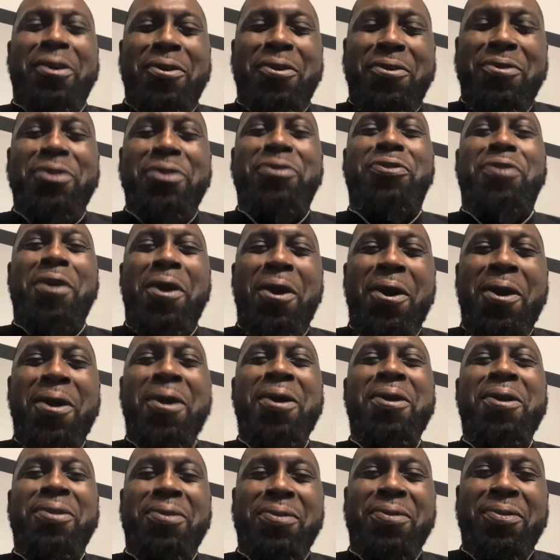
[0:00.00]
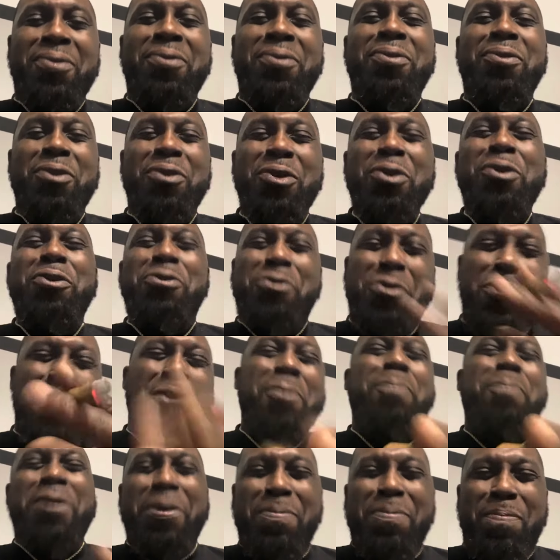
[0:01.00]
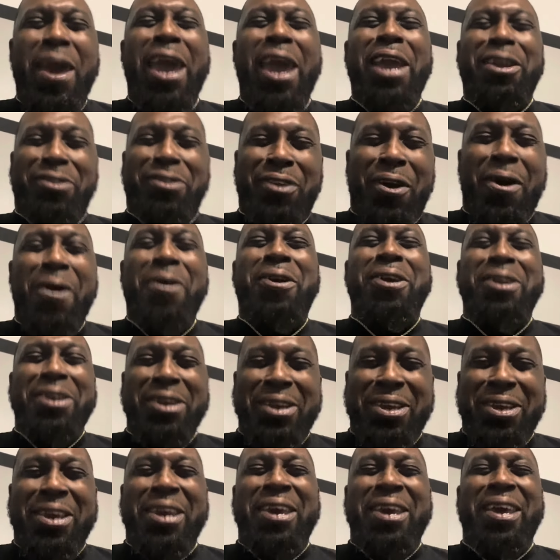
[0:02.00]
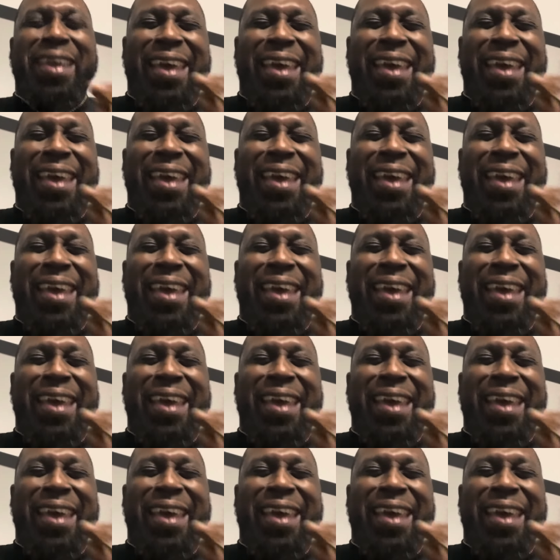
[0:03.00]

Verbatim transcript: on the third, you'll be back talking again.